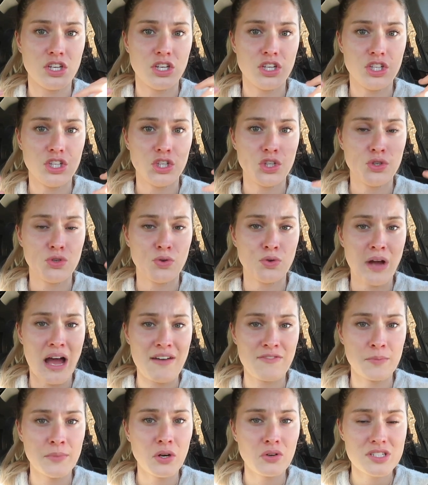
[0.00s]
you
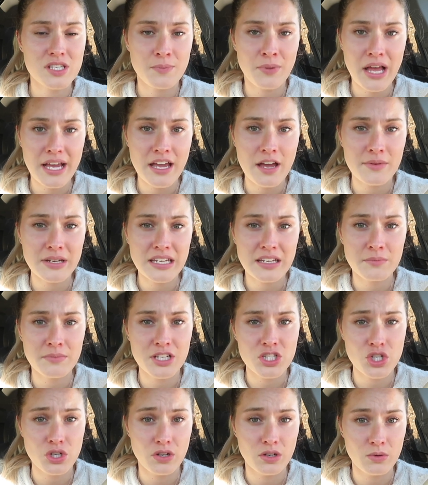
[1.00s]
have a milk supply coming in,
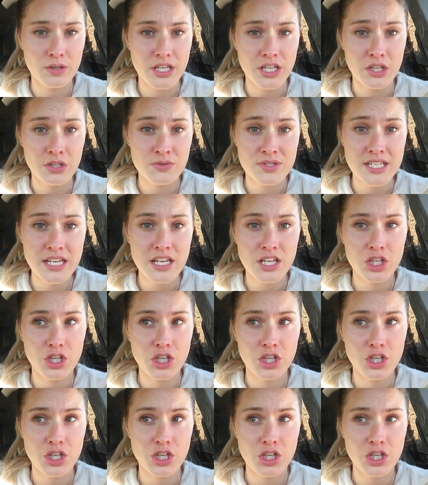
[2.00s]
but you don't want to use it.